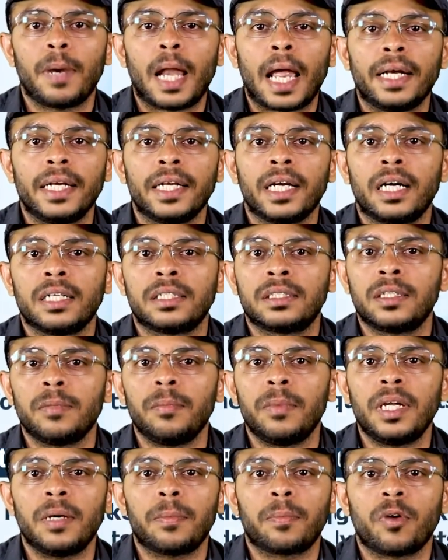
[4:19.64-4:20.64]
planning a
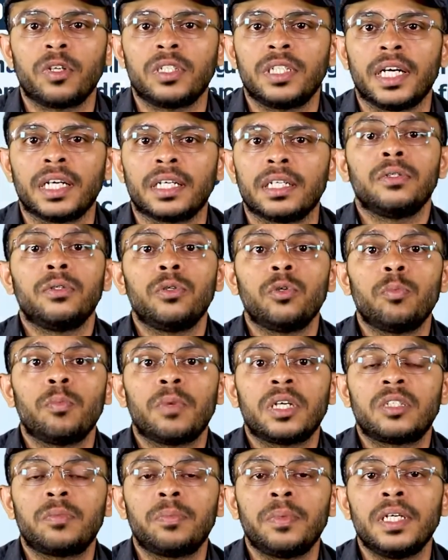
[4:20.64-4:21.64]
similar project, you
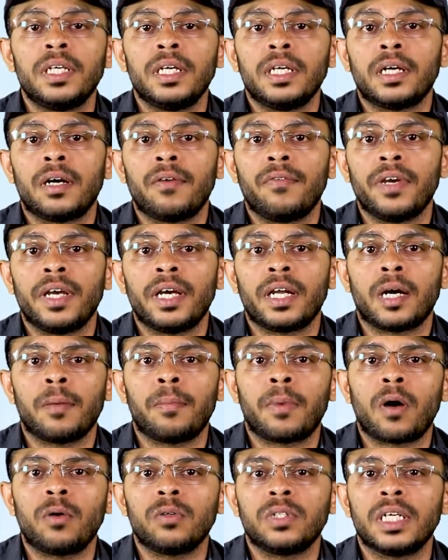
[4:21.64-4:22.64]
must be aware
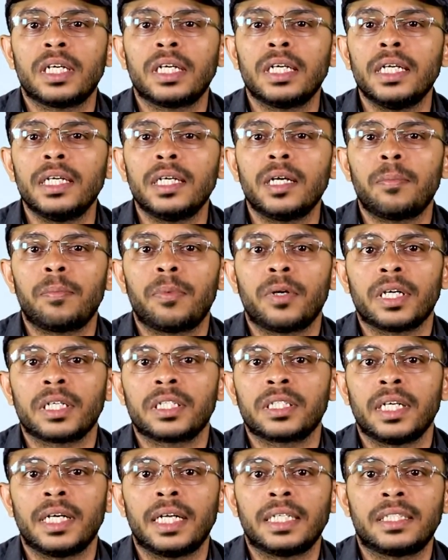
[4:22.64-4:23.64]
about the Cleaner
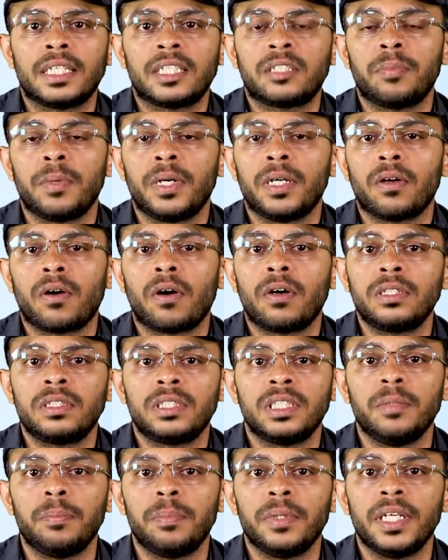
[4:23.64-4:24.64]
Production Assessment or
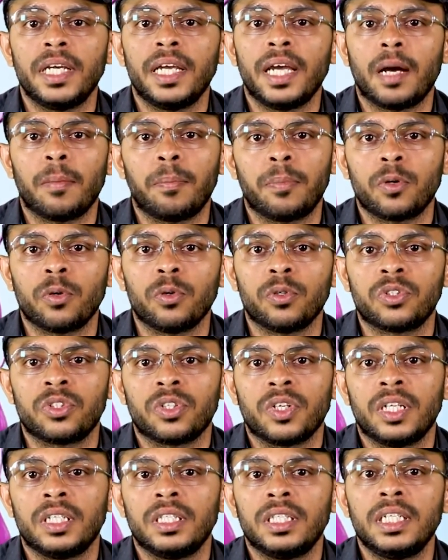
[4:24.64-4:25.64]
CPA approach
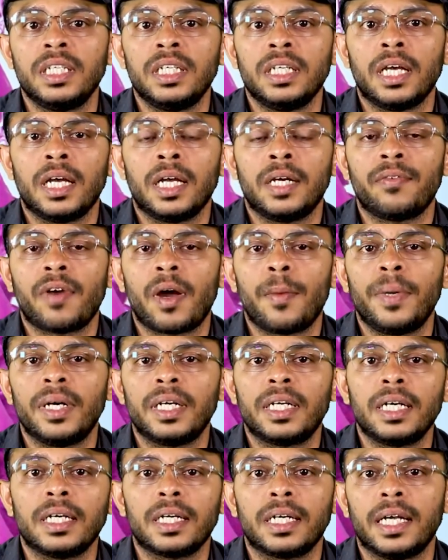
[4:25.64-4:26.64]
in the
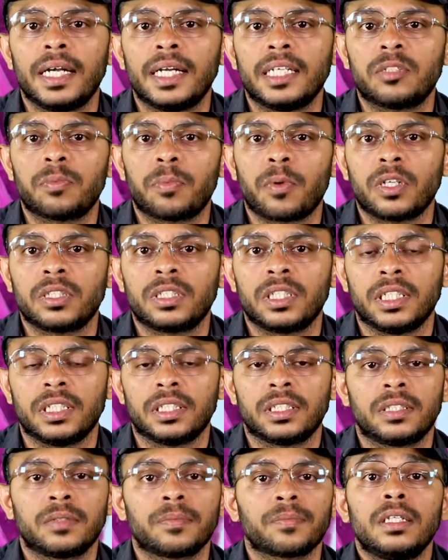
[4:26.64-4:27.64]
environmental clearance
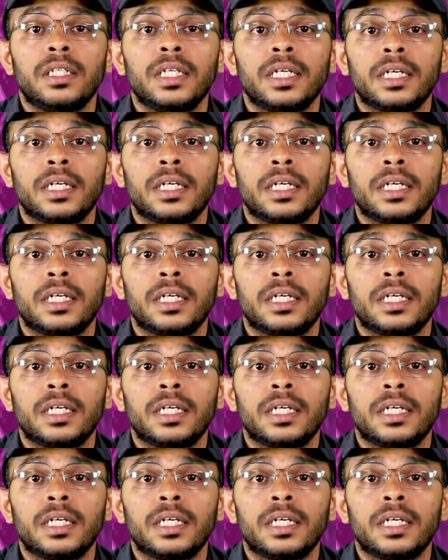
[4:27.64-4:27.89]
process. The